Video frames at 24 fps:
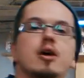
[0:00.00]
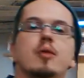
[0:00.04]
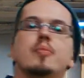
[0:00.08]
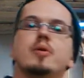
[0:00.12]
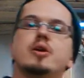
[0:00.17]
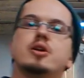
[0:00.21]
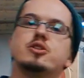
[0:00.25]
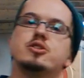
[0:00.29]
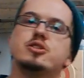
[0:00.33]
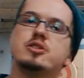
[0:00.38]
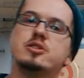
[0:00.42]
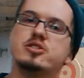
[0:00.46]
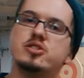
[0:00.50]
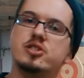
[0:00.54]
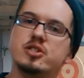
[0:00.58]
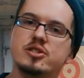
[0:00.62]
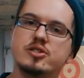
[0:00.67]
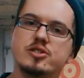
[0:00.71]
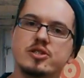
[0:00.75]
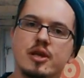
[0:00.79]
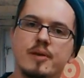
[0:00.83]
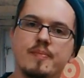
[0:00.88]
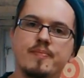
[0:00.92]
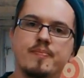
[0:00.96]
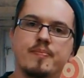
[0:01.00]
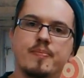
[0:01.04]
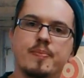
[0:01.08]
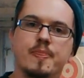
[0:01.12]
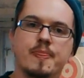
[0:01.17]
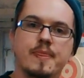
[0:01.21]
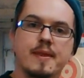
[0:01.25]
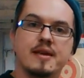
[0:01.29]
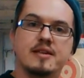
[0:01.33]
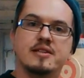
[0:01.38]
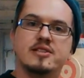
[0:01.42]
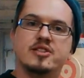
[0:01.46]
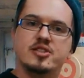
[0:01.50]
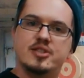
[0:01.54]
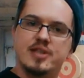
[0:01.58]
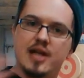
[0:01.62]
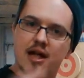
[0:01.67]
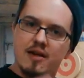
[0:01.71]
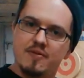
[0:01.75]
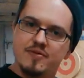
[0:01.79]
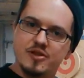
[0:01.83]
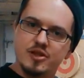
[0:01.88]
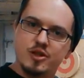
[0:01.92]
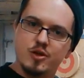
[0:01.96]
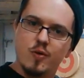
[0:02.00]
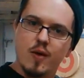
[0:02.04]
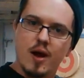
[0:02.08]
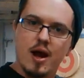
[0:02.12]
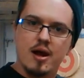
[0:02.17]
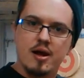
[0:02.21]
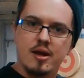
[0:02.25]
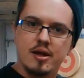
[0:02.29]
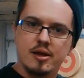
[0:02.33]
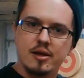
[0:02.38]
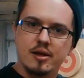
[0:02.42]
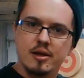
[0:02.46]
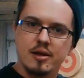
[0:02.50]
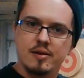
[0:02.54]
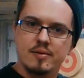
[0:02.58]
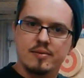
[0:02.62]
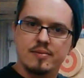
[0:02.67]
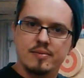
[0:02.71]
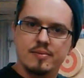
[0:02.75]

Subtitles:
because the system is self-squaring.